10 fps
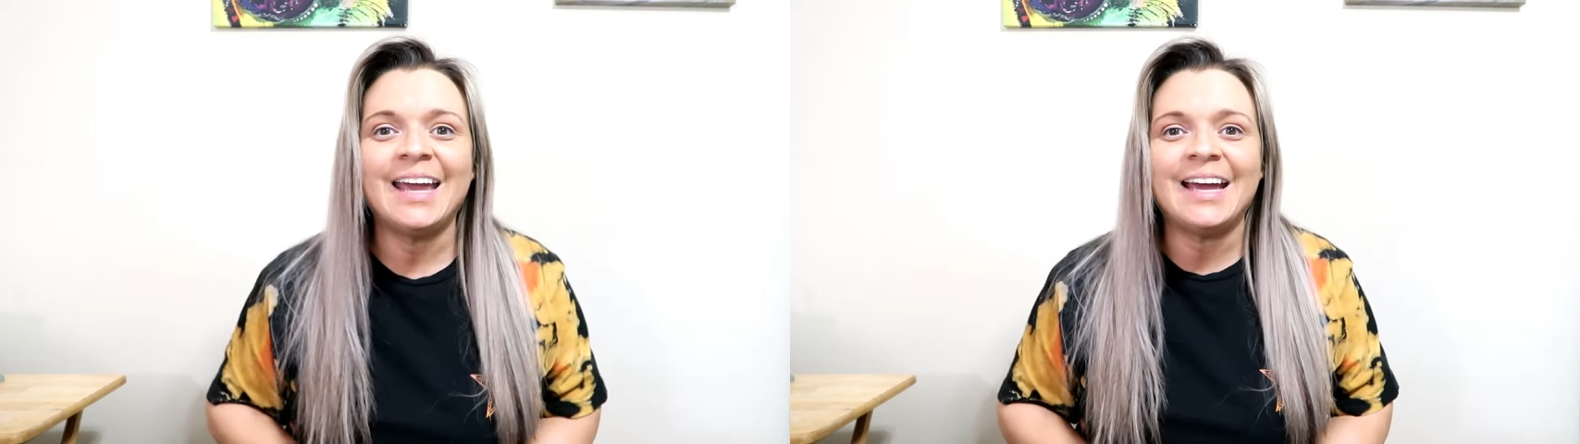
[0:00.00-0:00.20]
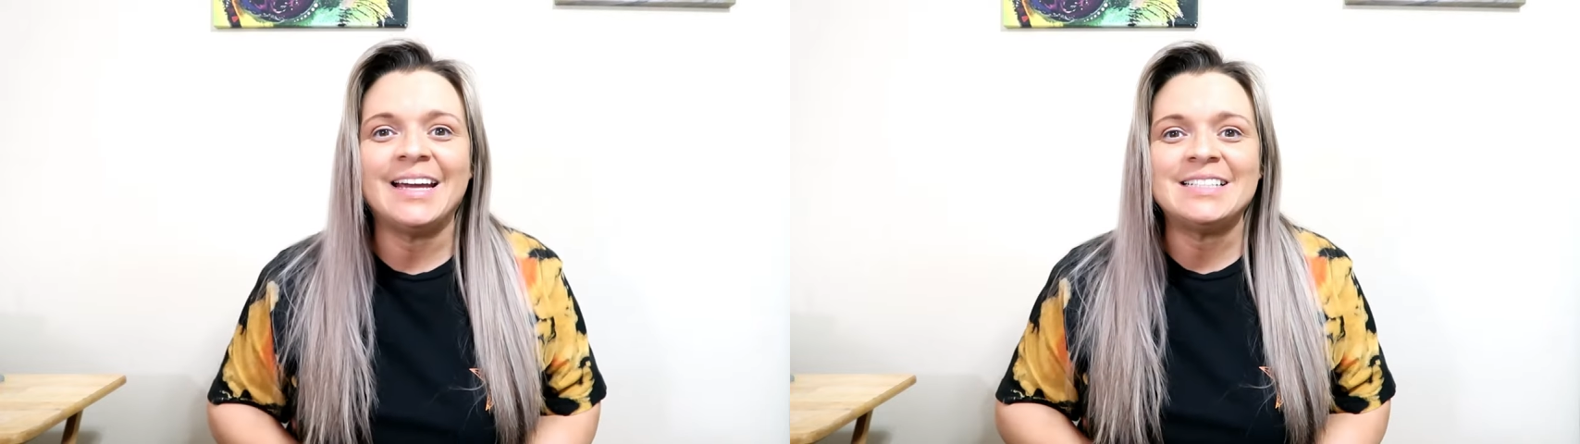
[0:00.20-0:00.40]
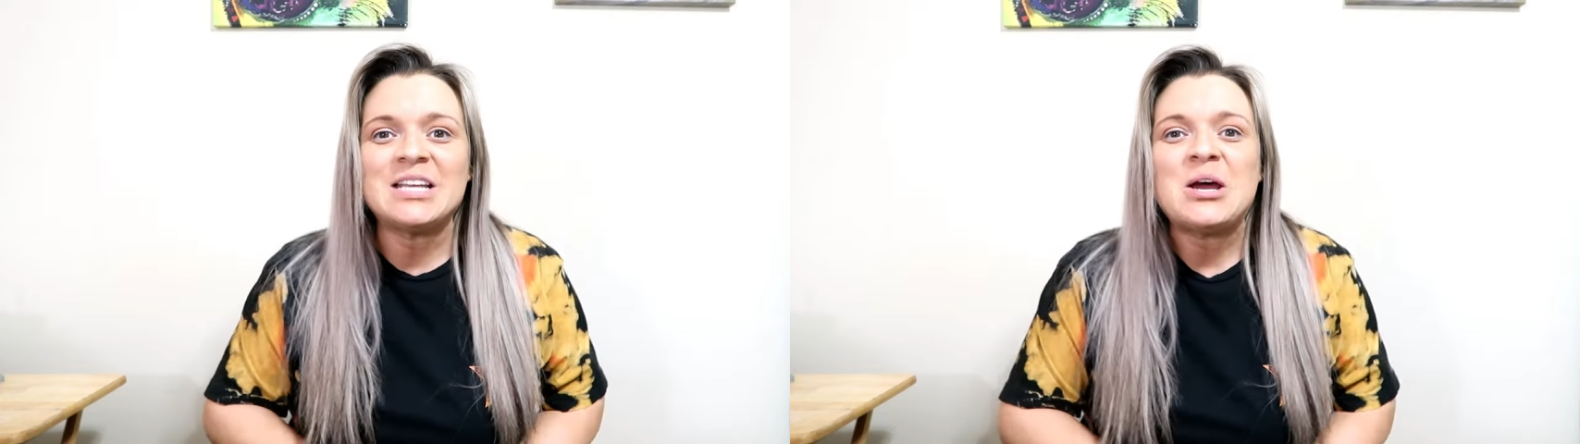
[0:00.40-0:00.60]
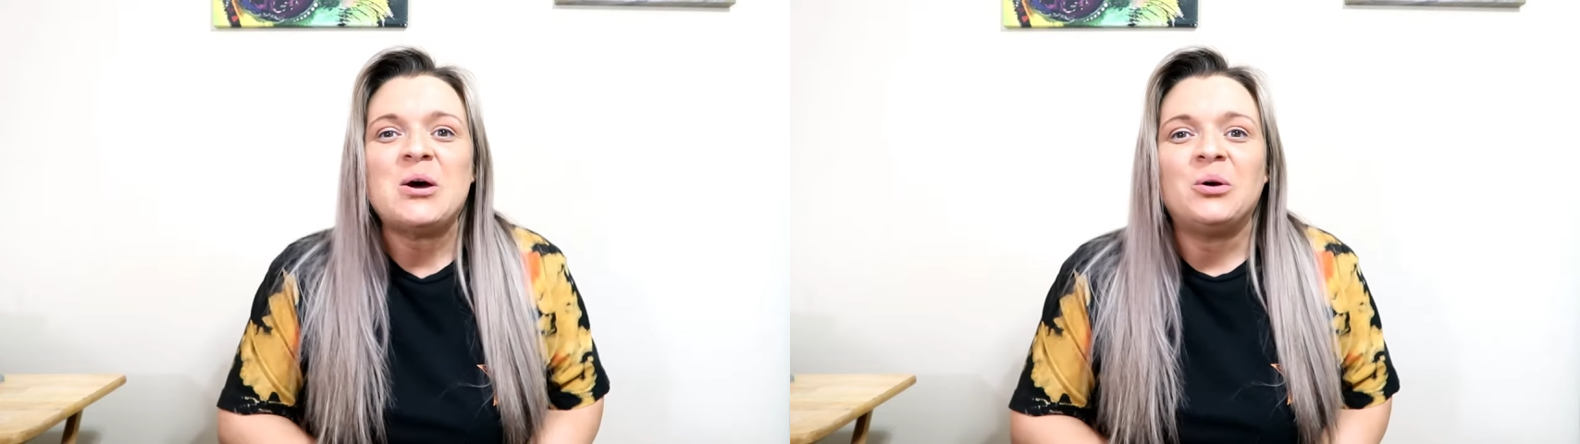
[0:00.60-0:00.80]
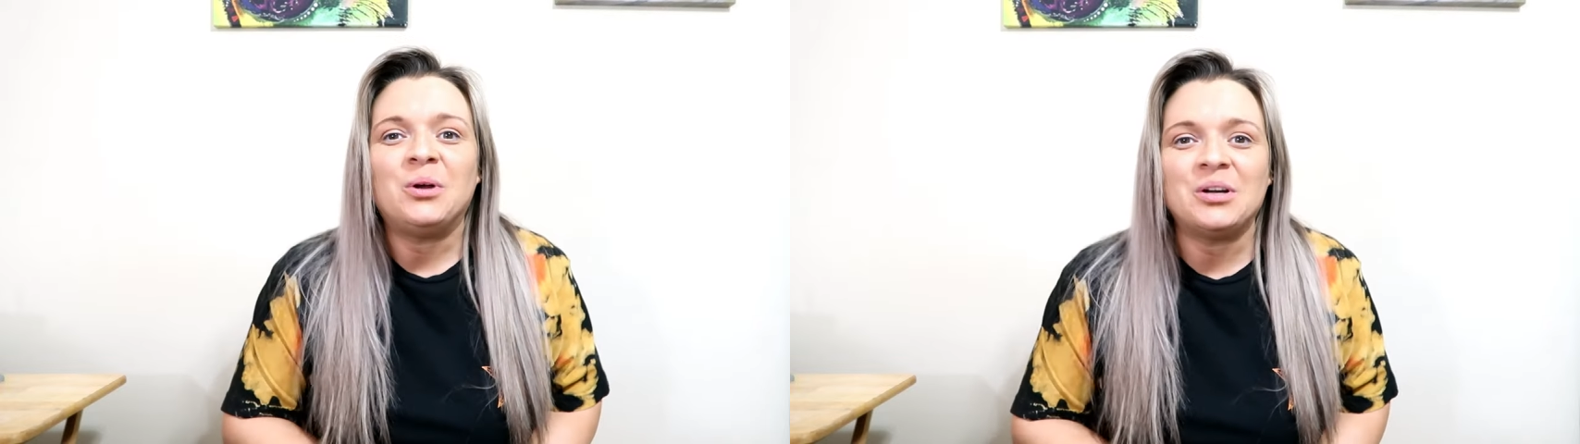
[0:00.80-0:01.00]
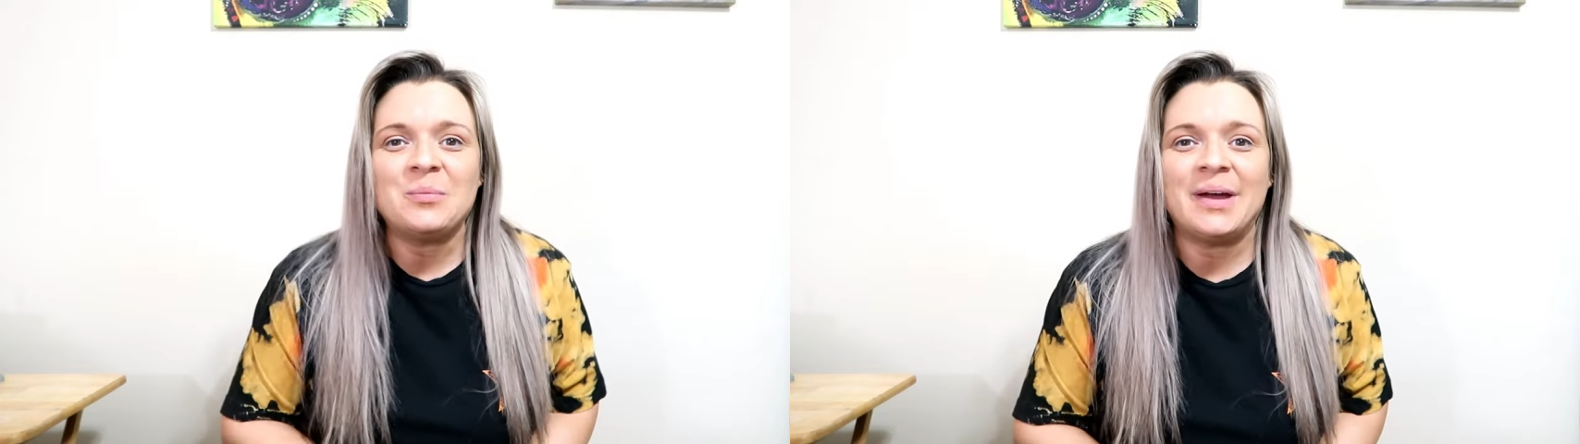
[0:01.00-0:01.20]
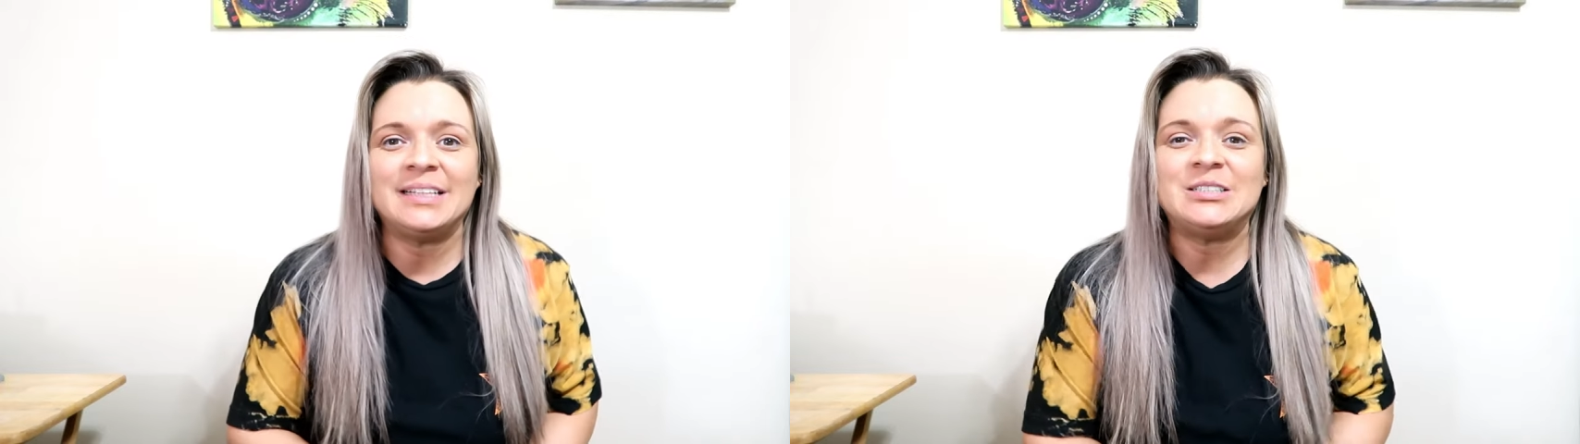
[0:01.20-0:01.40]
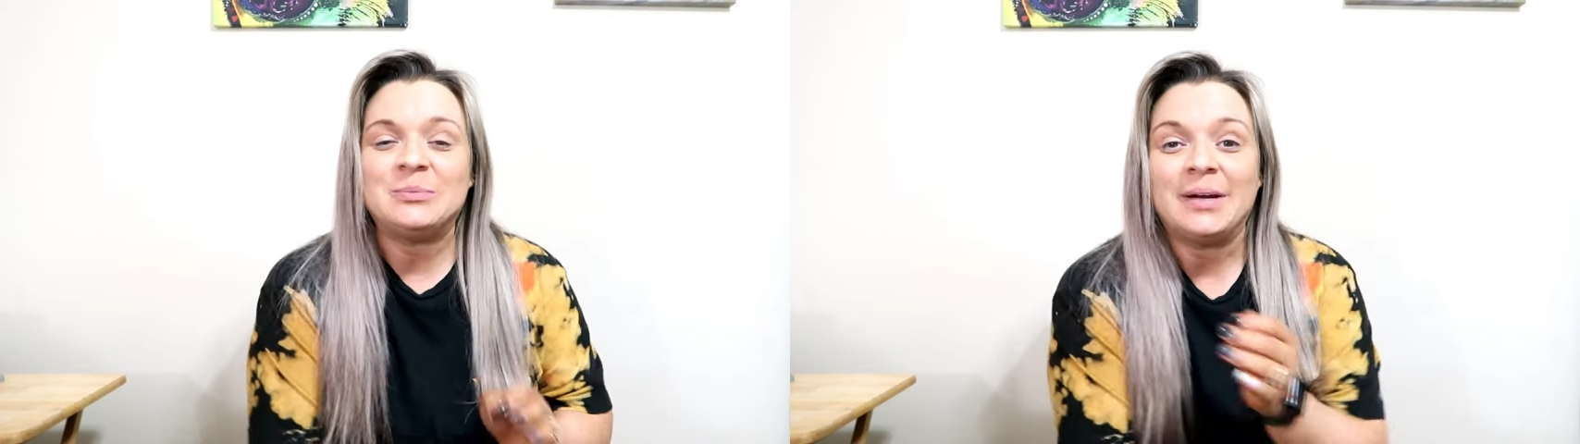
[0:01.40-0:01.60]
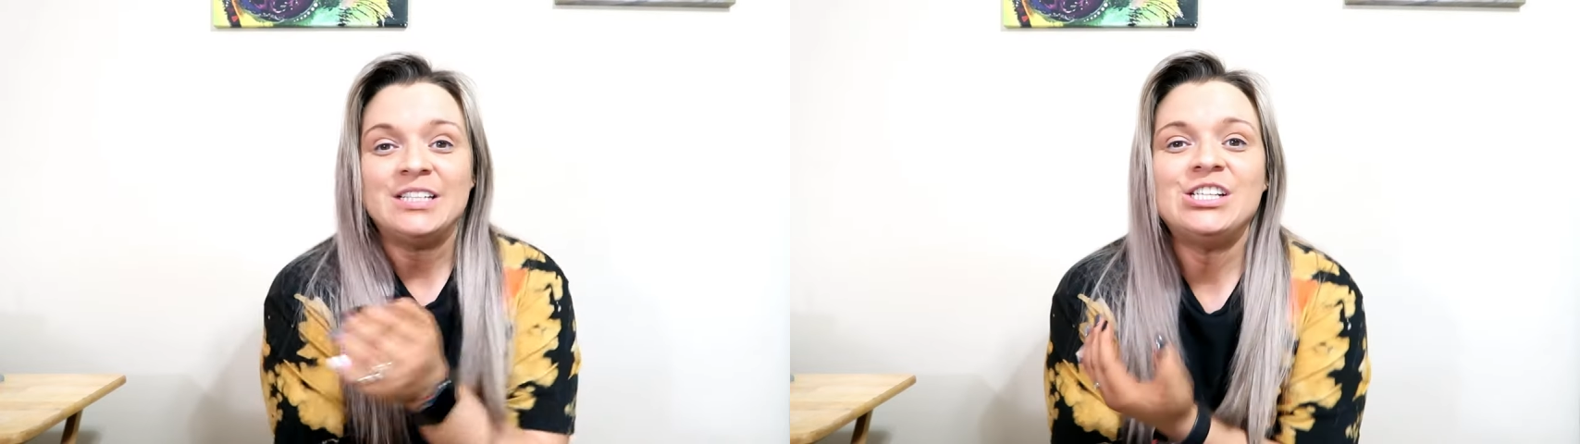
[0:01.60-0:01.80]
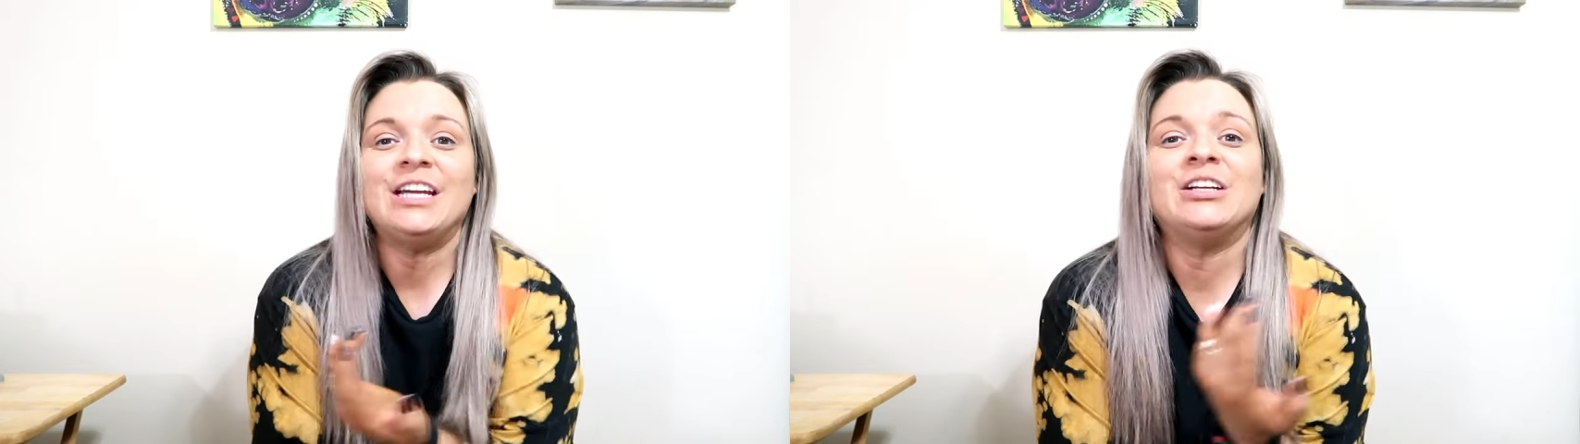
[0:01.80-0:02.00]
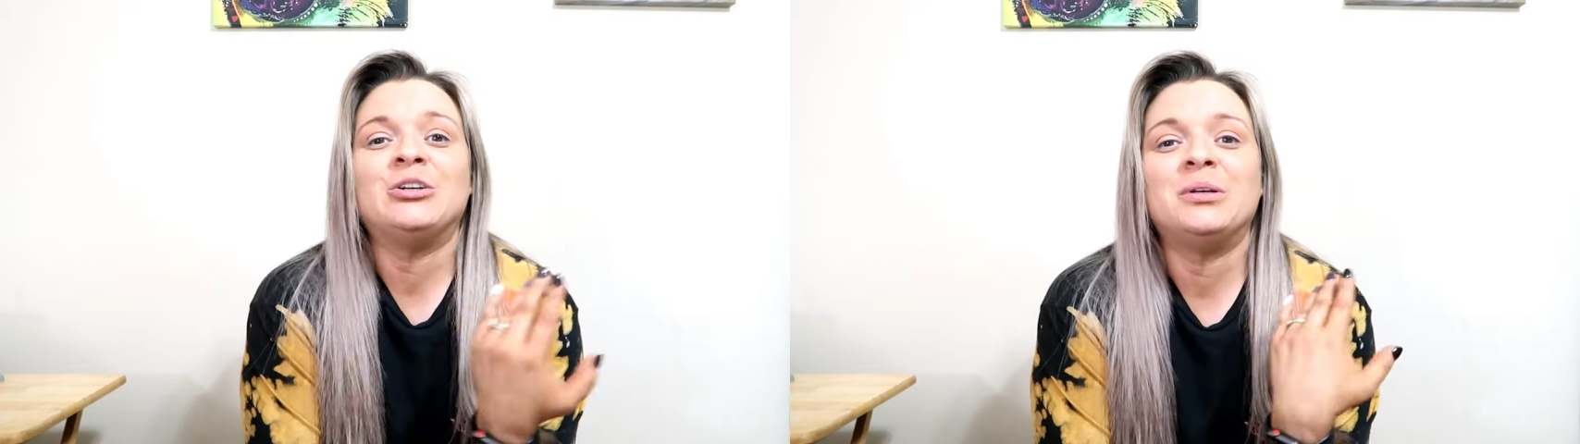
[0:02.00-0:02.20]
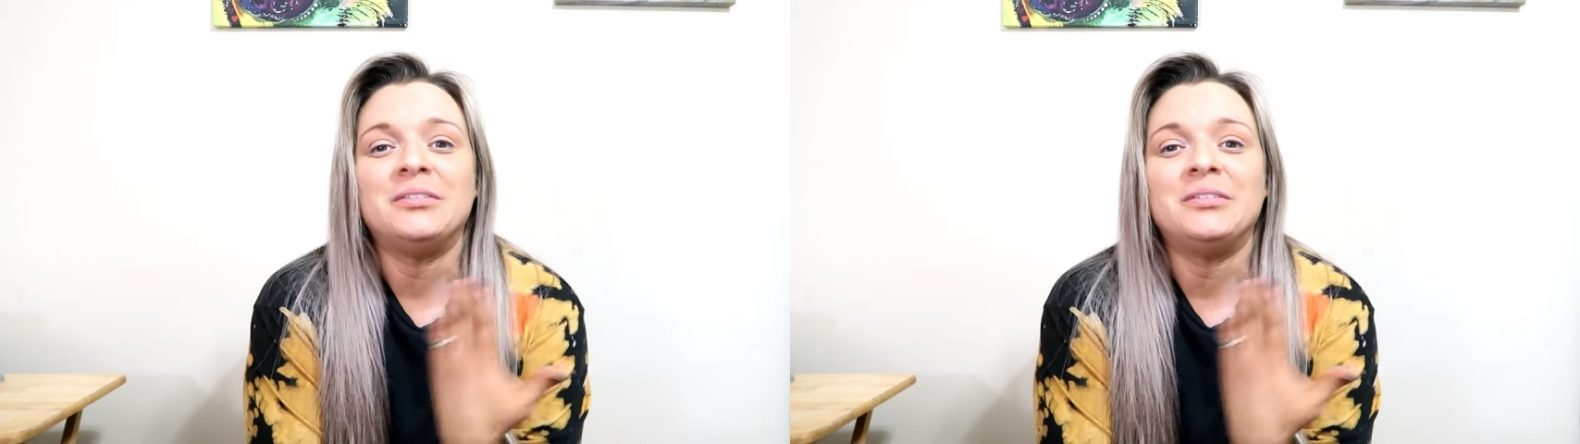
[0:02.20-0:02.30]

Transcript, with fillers: Hey guys, welcome back to my channel.